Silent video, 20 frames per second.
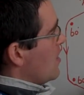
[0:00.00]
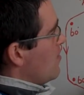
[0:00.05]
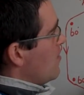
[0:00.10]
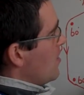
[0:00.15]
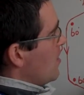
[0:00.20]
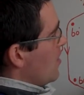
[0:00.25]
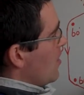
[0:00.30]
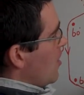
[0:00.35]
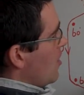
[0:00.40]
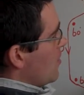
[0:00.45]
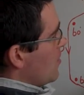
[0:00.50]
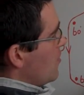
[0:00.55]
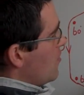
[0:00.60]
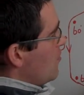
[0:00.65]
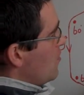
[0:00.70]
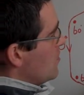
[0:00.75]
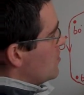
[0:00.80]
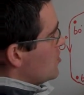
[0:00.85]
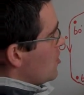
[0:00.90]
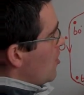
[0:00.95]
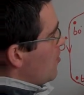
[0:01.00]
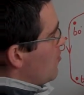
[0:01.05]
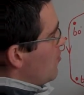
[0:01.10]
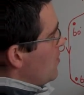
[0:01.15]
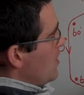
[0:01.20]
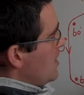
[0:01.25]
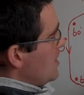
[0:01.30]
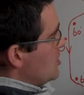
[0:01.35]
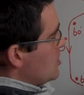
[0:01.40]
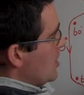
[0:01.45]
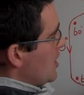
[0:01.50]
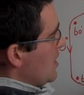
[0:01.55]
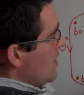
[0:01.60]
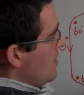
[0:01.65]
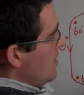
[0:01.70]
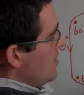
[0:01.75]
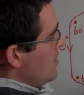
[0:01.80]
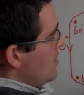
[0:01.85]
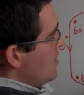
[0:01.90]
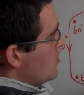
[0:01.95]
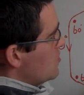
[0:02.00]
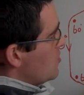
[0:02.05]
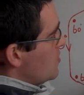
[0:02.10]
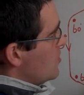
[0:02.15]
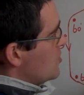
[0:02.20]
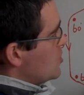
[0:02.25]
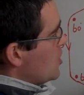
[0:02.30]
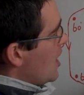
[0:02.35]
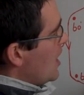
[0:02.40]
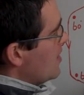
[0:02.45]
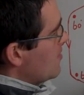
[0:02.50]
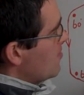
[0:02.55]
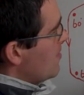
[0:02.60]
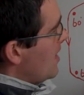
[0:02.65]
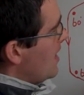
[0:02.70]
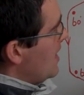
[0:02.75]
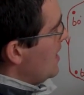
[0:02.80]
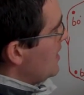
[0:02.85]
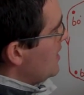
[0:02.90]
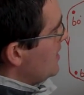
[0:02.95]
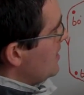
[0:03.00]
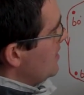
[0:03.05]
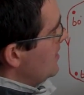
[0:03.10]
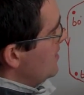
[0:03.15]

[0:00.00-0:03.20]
come along the top reach here to the jibe mark,